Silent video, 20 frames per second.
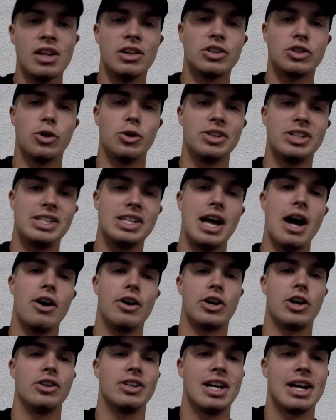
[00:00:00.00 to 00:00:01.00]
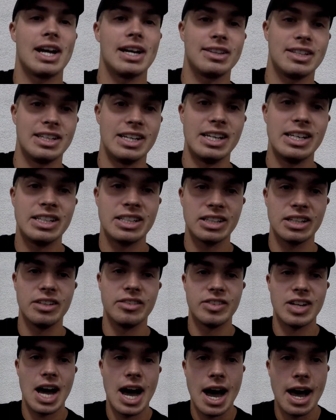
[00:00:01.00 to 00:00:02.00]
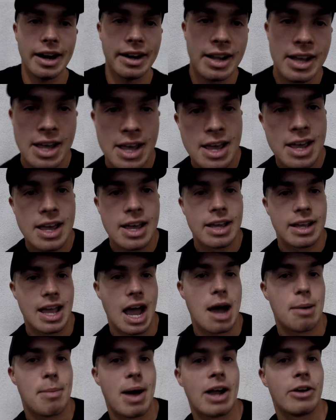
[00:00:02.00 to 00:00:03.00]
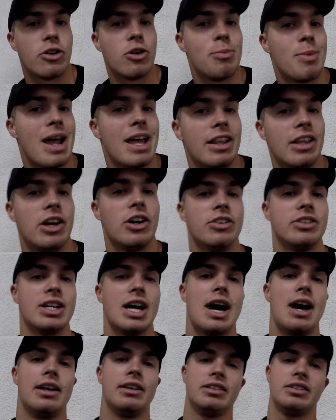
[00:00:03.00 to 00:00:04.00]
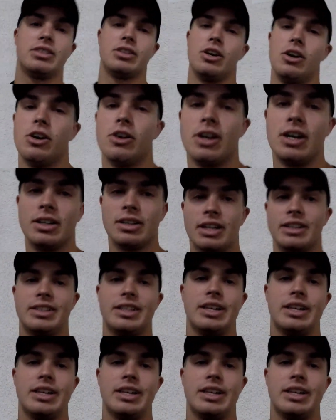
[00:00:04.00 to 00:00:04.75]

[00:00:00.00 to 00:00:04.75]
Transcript: So we'll see how it goes. I got the knee sleeves on, got my Romelios on, so let's